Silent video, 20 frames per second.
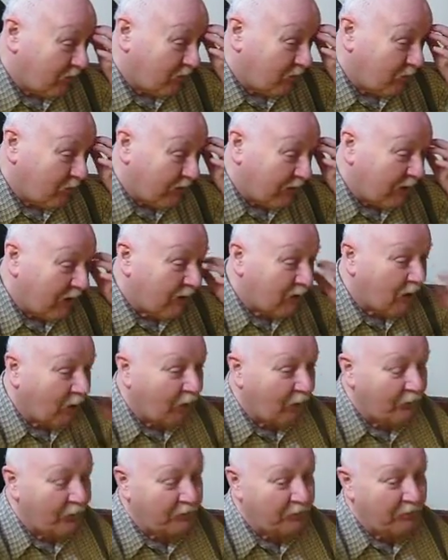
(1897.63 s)
we can't
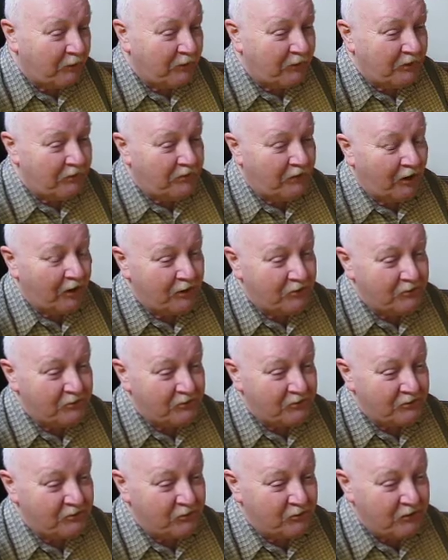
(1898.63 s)
all spend our time
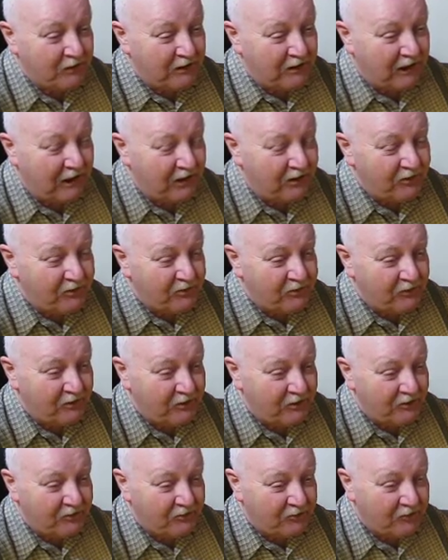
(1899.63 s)
just reading
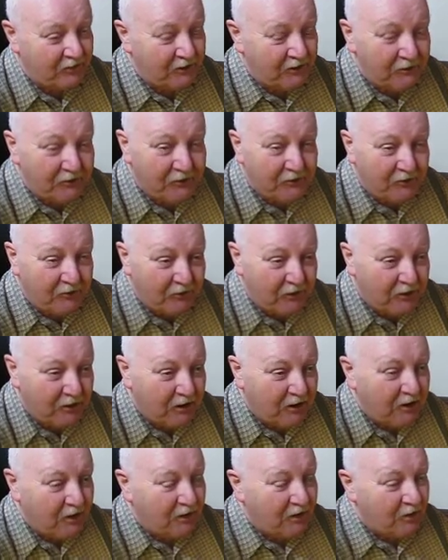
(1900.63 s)
history.
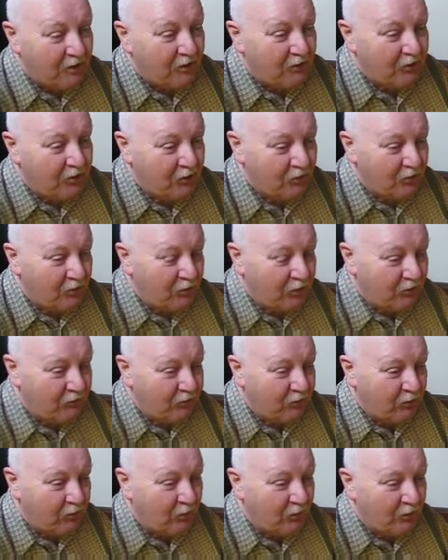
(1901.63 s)
You know,
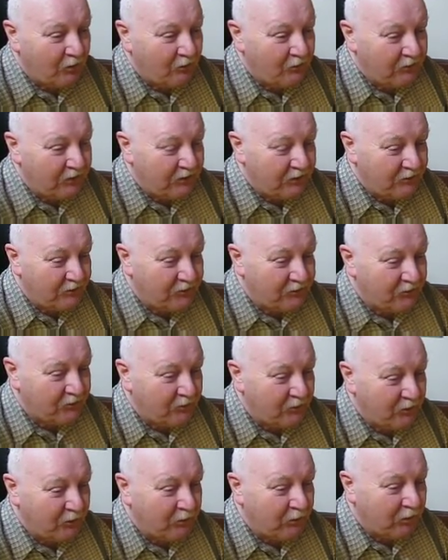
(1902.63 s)
if we want to read
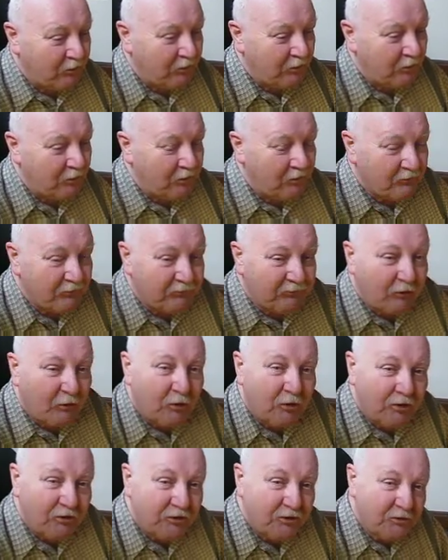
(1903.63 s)
history, we probably want to
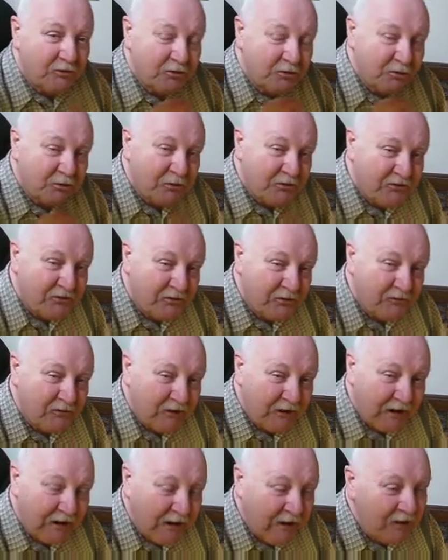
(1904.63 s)
focus on
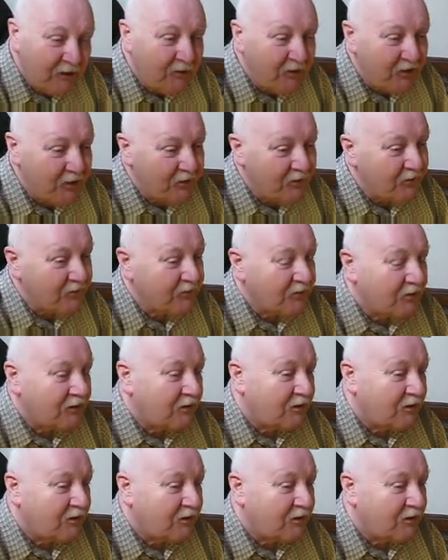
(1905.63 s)
specific areas,